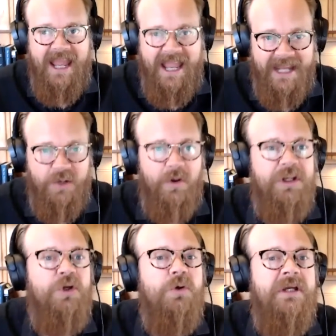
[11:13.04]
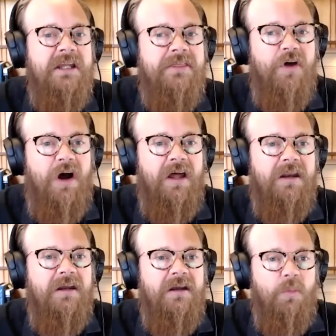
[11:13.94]
Anyone who he thought
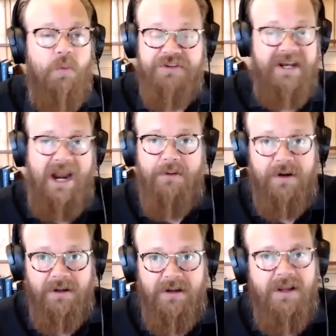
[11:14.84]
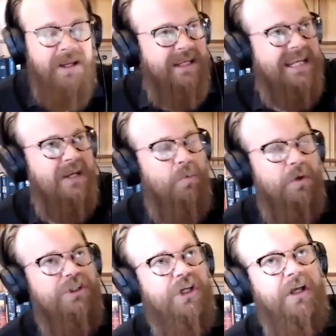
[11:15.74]
was in error, he
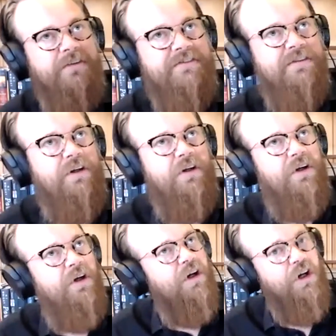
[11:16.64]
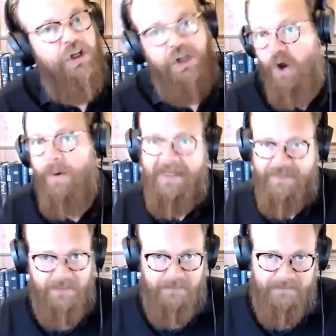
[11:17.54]
would just go at
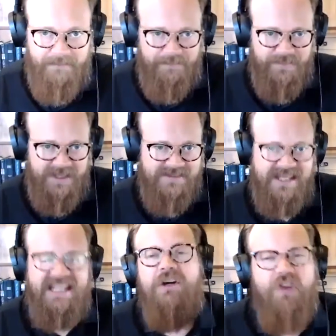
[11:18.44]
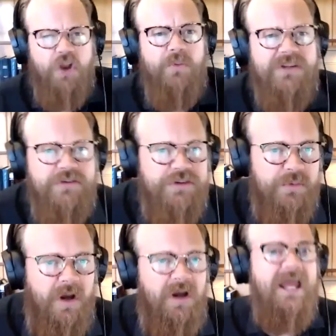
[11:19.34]
them and say, here's all the reasons you're
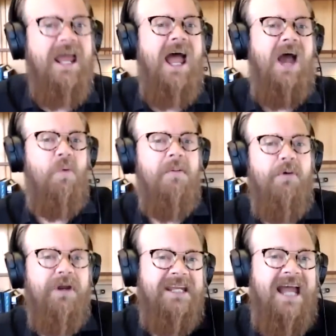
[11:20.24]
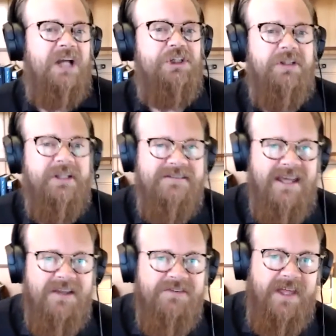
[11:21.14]
wrong. At one point, he actually
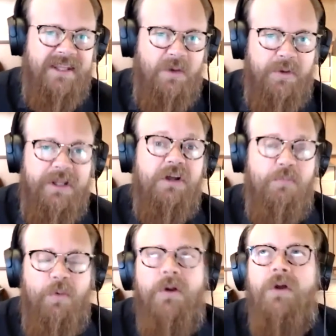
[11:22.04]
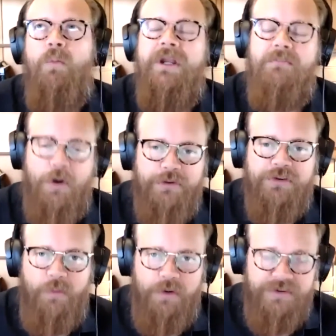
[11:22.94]
says that what he most
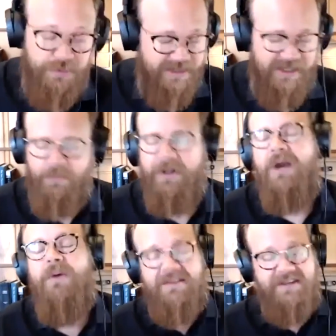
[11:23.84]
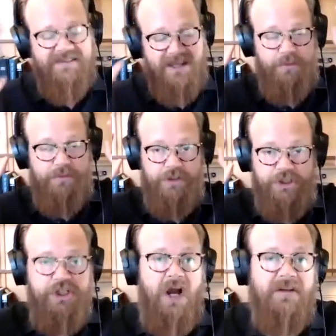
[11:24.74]
looks forward to, and when I read this, I was
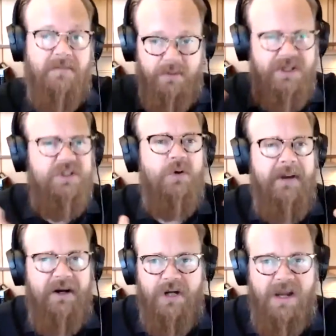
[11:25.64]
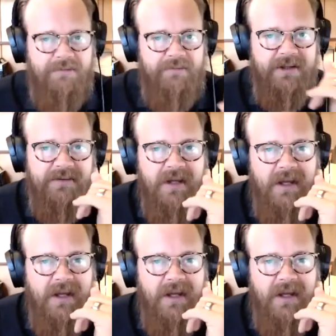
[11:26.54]
shocked. I'm going to read you a paragraph of his.